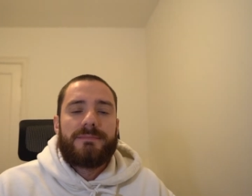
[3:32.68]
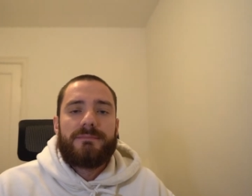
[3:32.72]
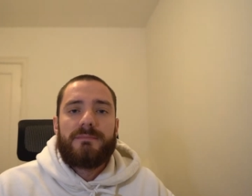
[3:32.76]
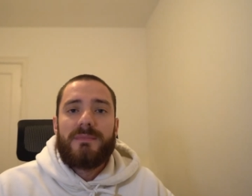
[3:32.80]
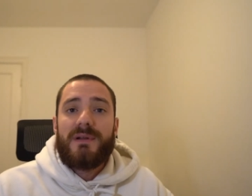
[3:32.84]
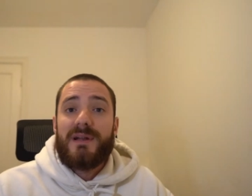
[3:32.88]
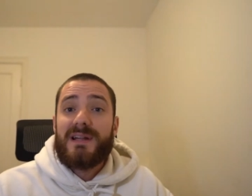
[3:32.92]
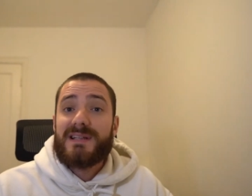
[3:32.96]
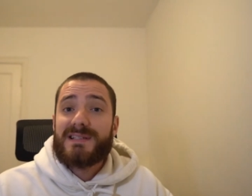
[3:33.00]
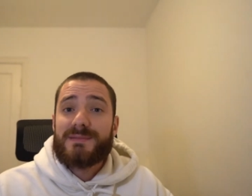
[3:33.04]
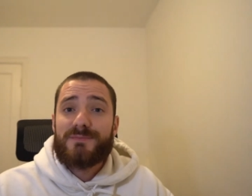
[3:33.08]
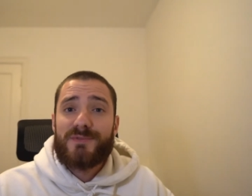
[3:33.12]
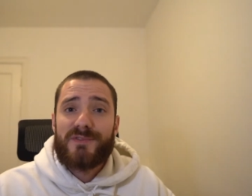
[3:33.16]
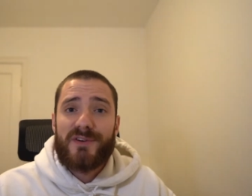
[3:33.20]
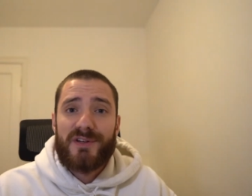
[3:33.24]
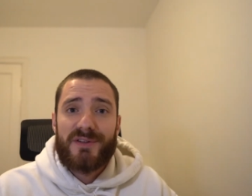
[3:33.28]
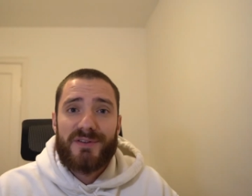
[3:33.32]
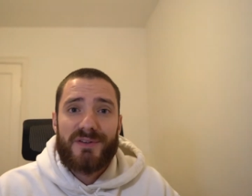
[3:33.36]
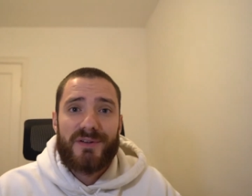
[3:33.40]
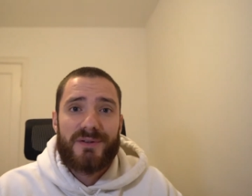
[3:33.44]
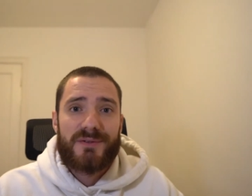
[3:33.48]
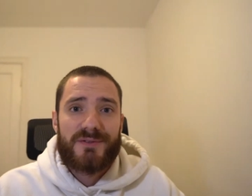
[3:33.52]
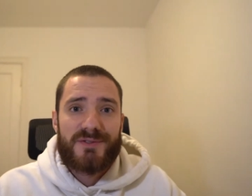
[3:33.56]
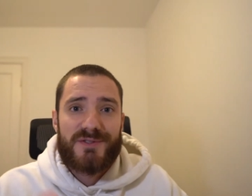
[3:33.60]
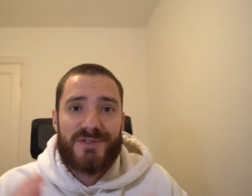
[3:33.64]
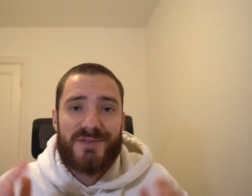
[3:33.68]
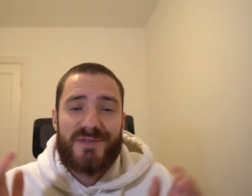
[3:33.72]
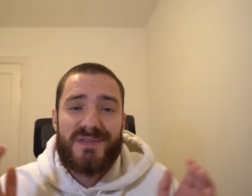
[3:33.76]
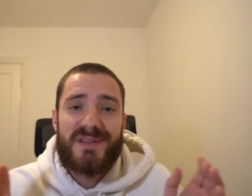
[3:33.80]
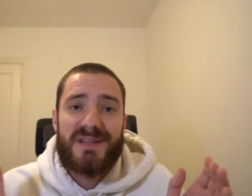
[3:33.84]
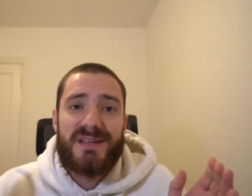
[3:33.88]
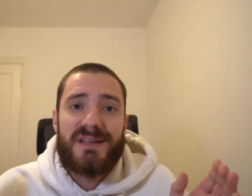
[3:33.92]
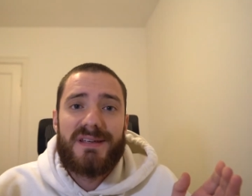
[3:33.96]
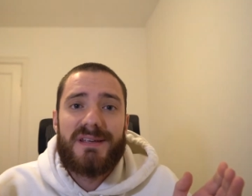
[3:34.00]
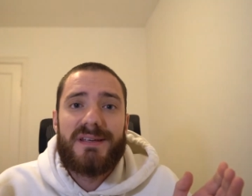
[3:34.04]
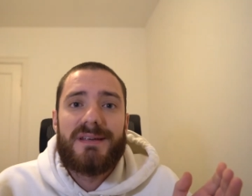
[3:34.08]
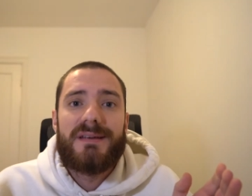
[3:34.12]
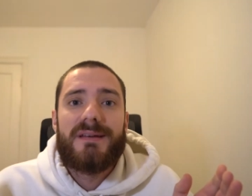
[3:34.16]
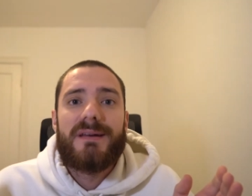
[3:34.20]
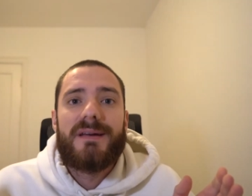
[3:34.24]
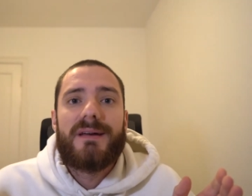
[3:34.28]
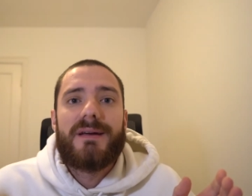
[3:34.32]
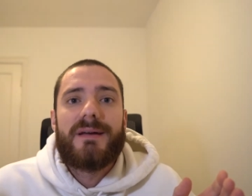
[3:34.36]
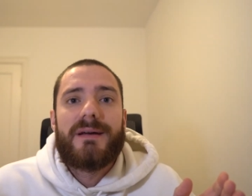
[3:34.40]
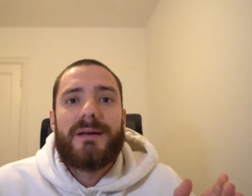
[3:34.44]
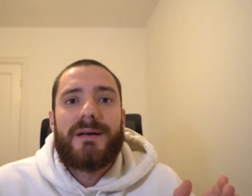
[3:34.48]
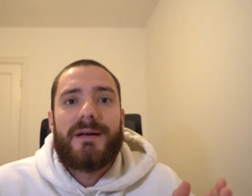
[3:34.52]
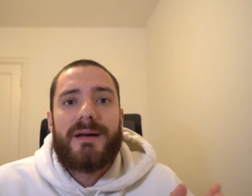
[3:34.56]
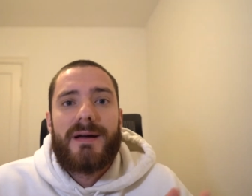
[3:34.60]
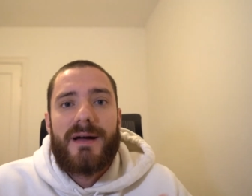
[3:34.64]
Let's move on to the
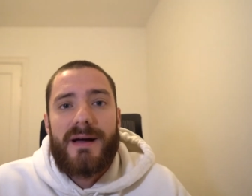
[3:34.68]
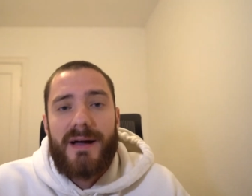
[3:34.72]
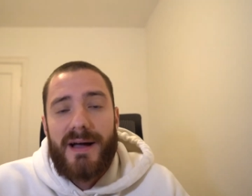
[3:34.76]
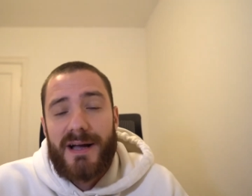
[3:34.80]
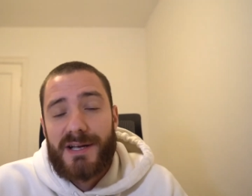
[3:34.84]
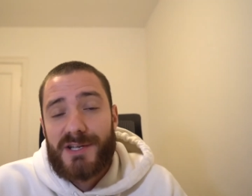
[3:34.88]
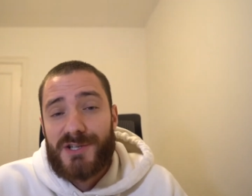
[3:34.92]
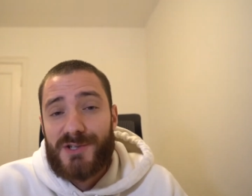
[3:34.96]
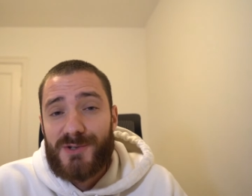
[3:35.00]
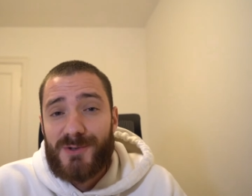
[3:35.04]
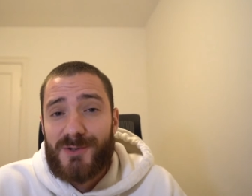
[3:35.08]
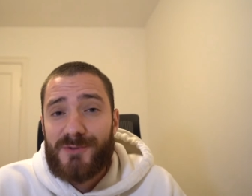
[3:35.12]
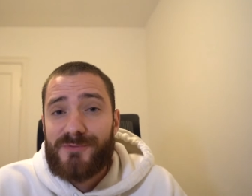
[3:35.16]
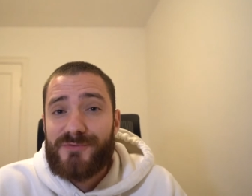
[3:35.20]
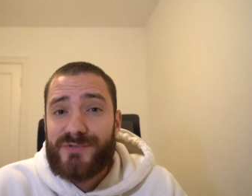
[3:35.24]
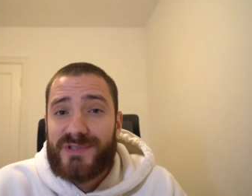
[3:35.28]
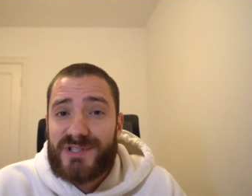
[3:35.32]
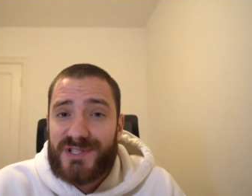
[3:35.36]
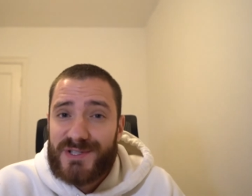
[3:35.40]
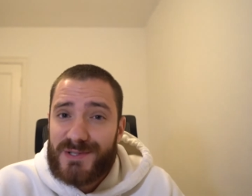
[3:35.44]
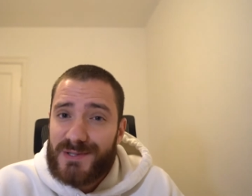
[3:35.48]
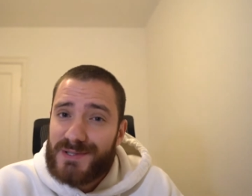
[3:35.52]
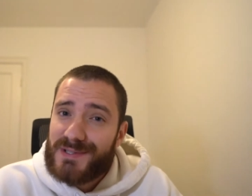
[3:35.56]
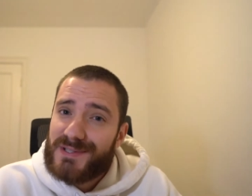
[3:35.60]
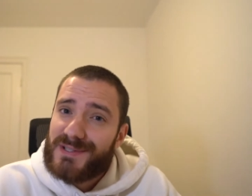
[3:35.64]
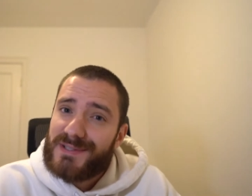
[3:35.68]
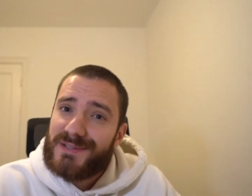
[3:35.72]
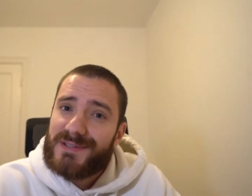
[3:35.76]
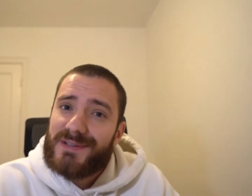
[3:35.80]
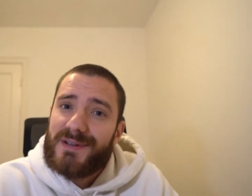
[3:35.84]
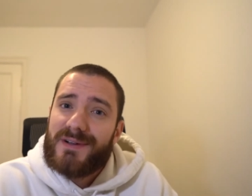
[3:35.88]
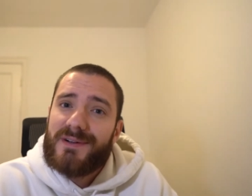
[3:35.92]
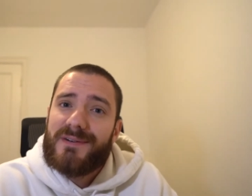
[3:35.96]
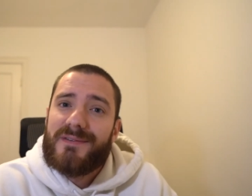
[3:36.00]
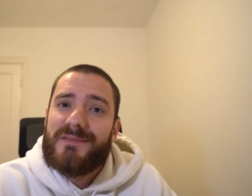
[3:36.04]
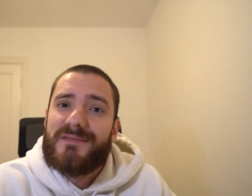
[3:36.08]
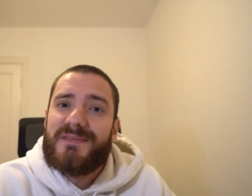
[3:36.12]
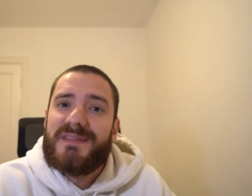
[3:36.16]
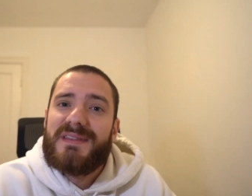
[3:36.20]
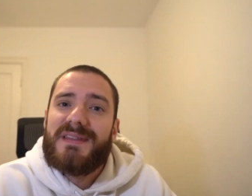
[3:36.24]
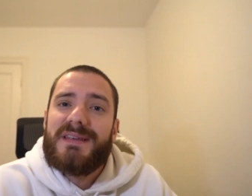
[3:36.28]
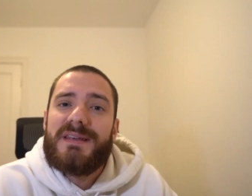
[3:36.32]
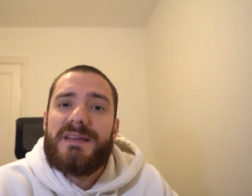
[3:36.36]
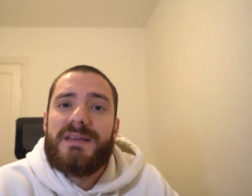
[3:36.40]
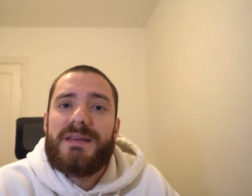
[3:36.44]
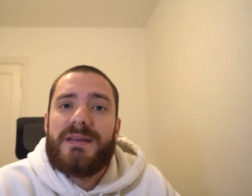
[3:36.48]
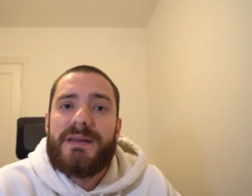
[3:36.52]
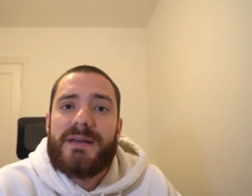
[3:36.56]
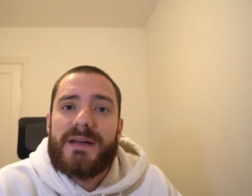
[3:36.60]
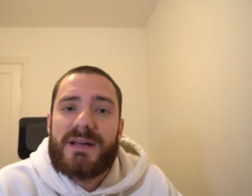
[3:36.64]
actual results of
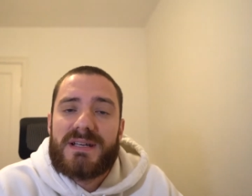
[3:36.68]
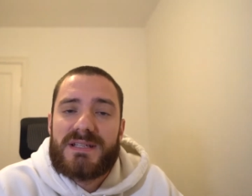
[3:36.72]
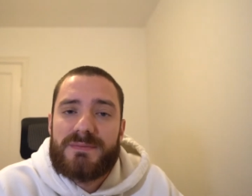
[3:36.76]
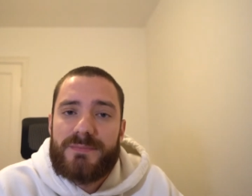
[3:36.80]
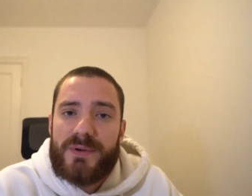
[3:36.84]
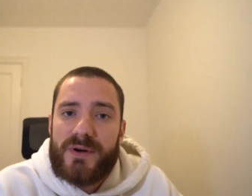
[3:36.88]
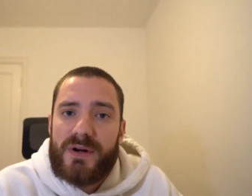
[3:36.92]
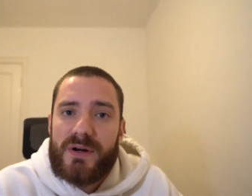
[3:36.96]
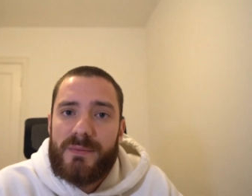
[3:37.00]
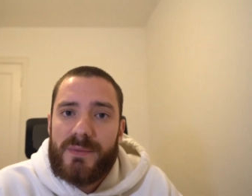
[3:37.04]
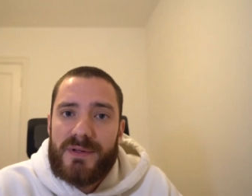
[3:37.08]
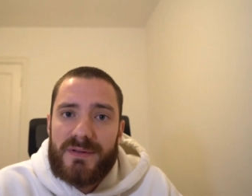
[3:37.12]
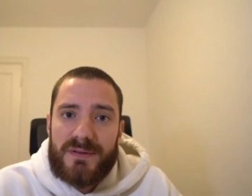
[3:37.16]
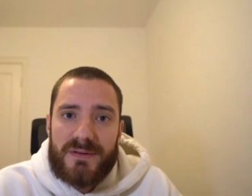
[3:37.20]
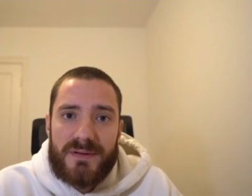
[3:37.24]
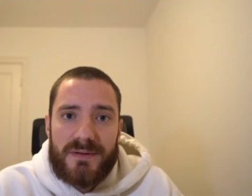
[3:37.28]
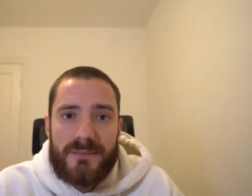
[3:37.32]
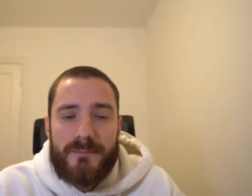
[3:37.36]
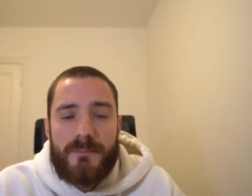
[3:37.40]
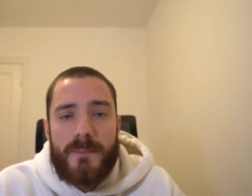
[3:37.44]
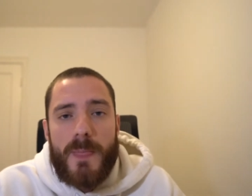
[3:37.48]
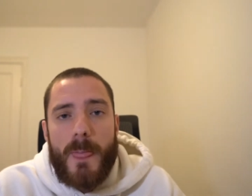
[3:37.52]
the experiment.